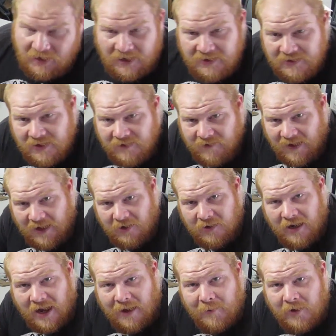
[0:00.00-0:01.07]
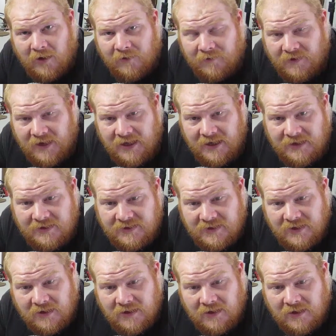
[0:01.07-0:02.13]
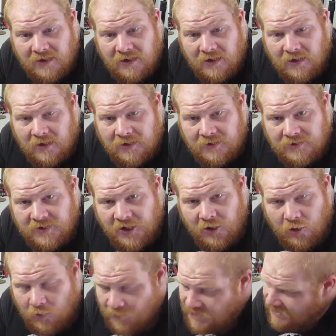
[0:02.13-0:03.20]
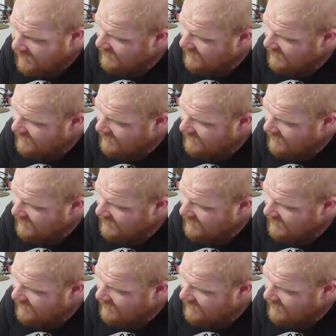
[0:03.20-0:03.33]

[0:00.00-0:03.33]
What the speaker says: the inner diameter of these tubes